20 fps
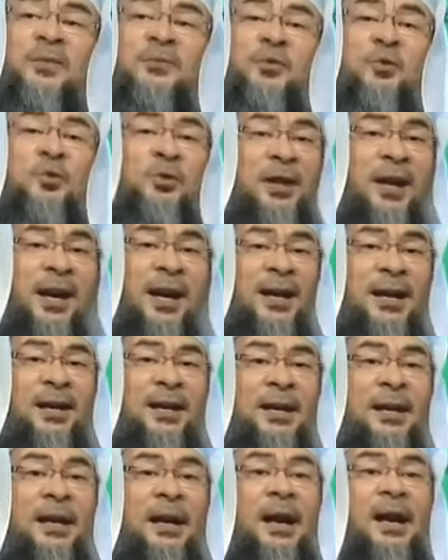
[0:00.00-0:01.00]
happen if you
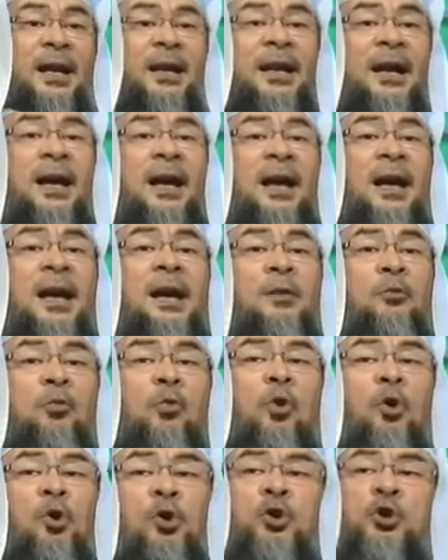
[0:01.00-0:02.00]
die and
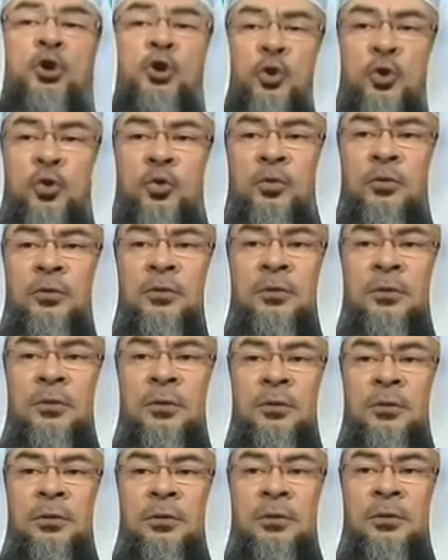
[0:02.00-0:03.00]
I wash you
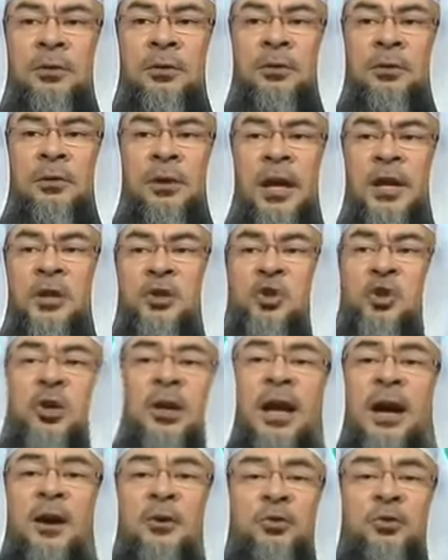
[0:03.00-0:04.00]
and